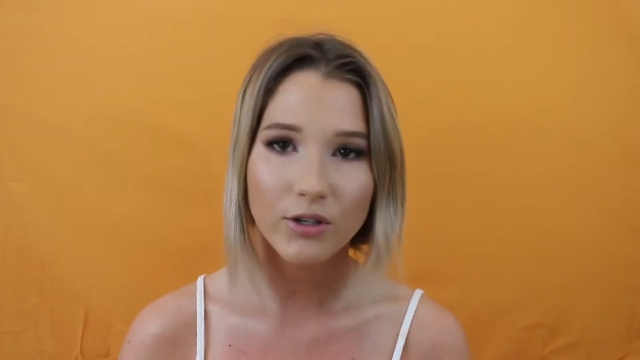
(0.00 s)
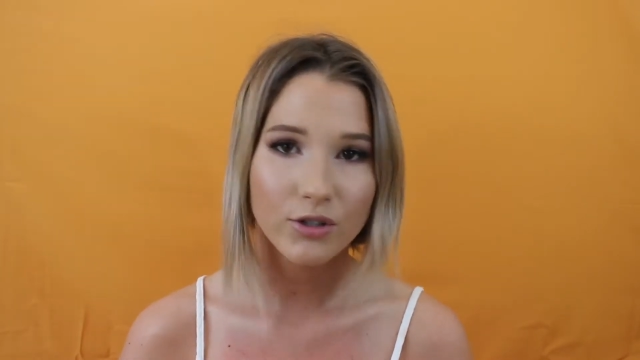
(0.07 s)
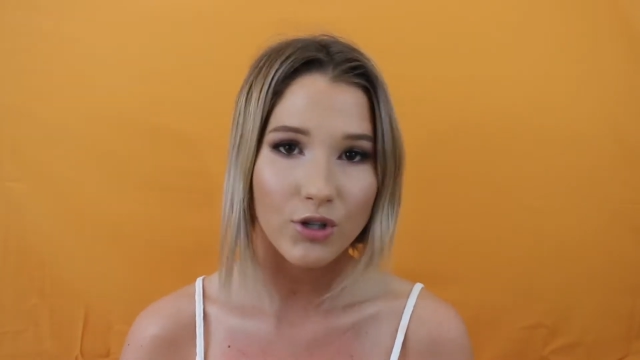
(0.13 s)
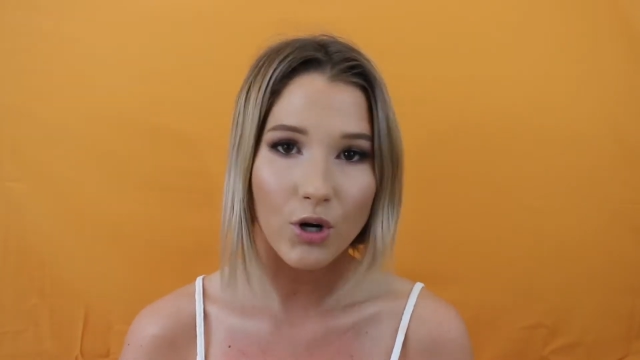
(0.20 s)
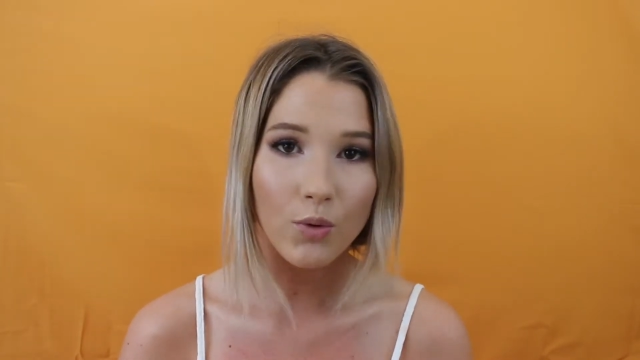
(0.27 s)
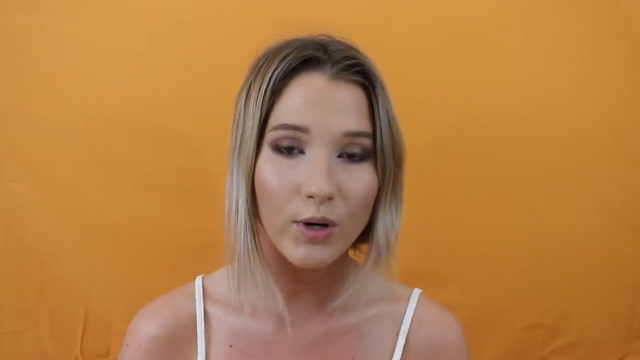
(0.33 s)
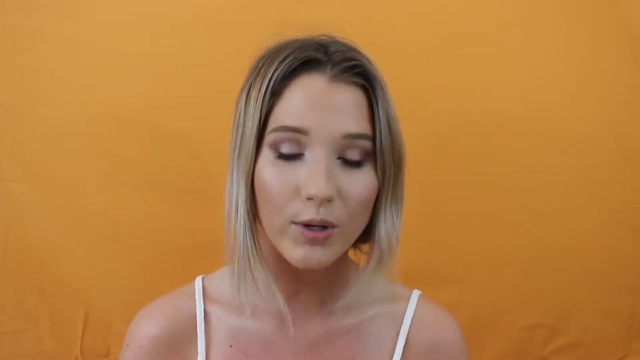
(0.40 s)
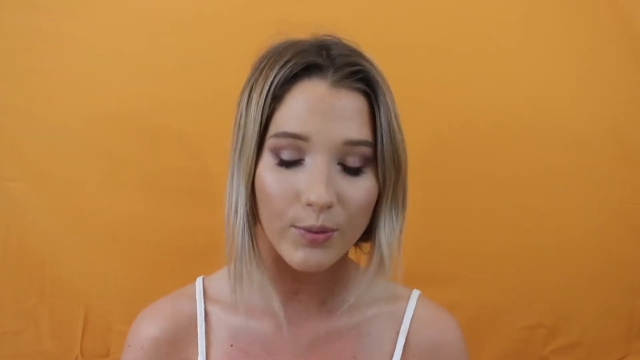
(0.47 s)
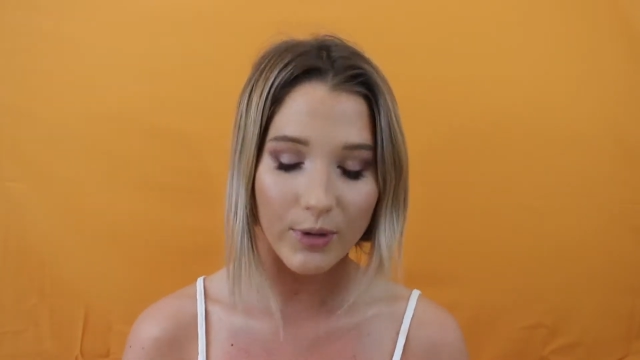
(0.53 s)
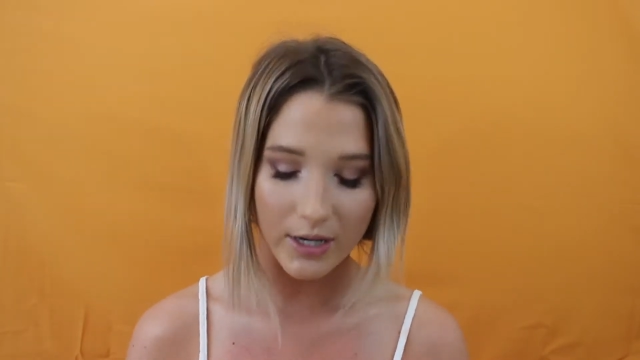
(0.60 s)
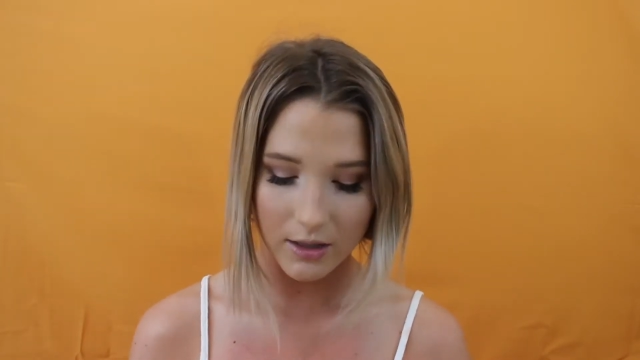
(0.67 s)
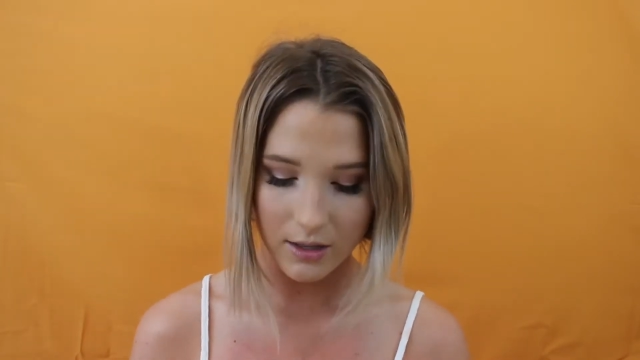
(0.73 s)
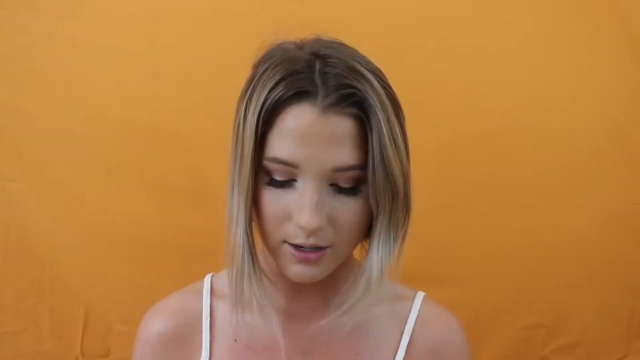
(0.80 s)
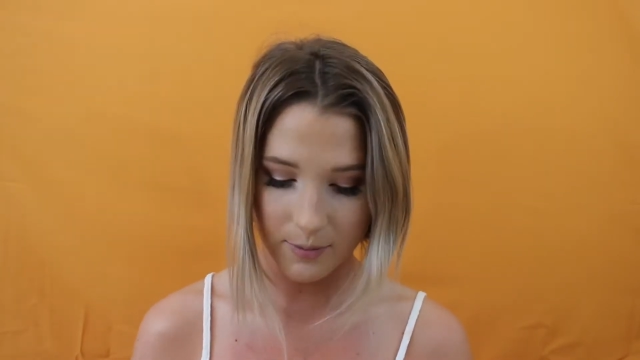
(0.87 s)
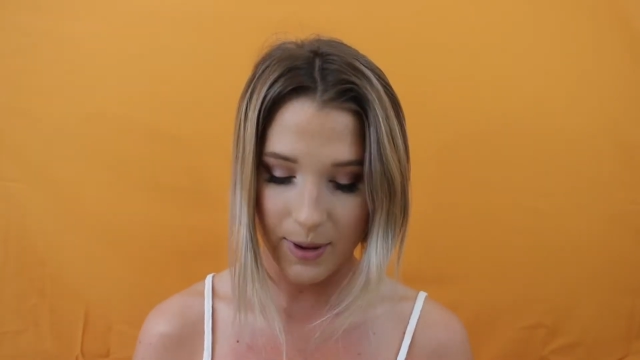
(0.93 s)
don't want to bring
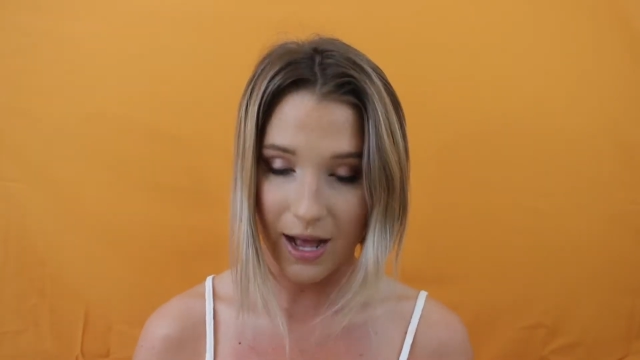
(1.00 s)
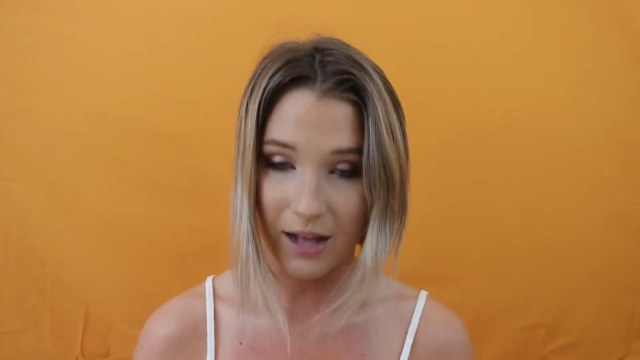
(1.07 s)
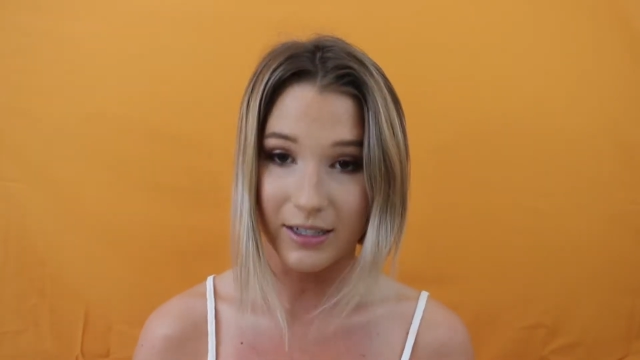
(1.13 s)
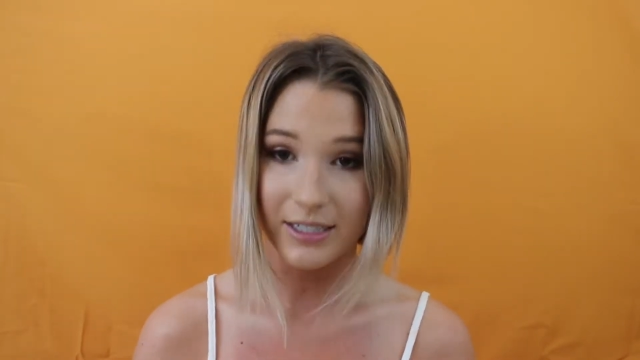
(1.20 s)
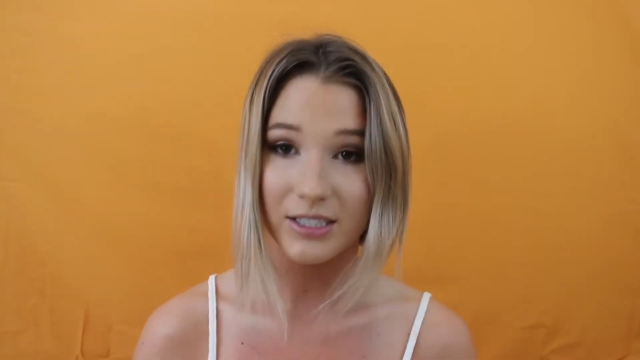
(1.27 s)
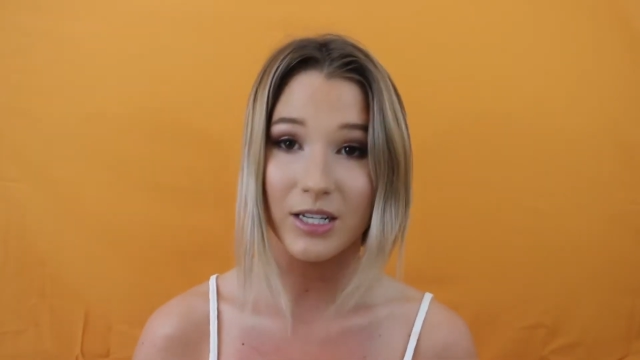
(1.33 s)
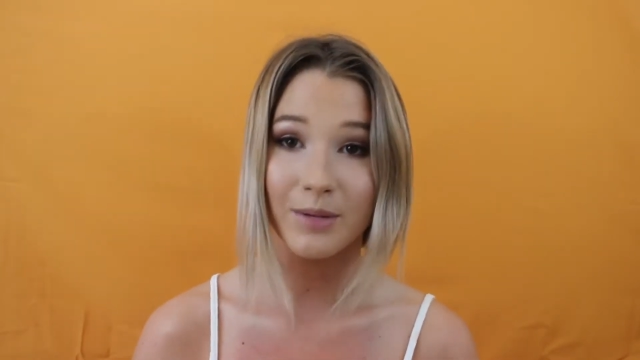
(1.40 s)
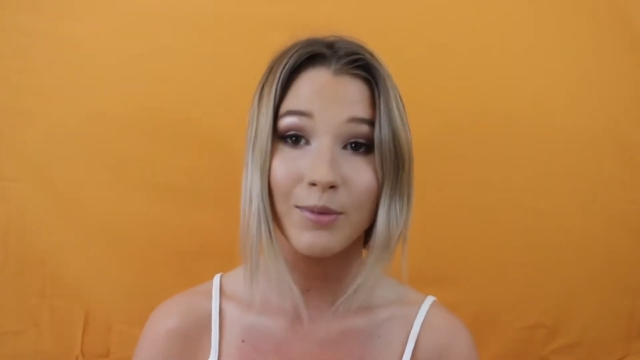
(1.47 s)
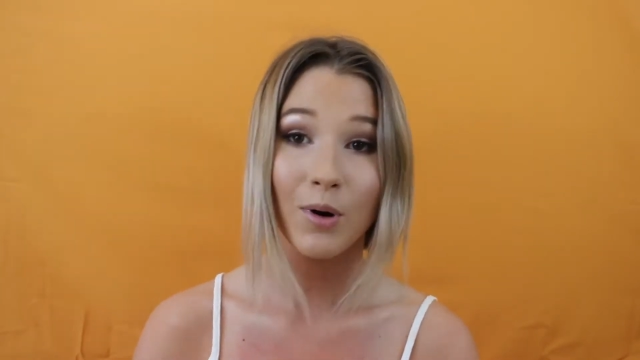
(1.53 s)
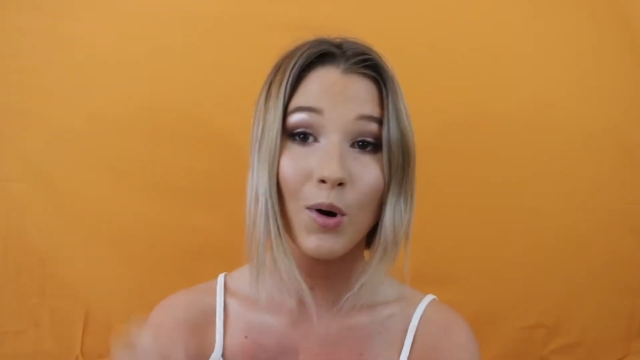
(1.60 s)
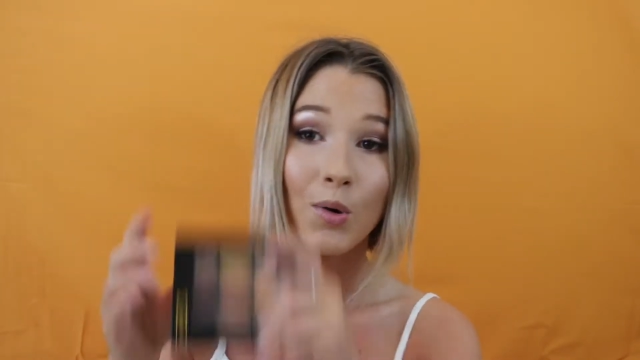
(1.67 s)
a lot of palettes, so I'm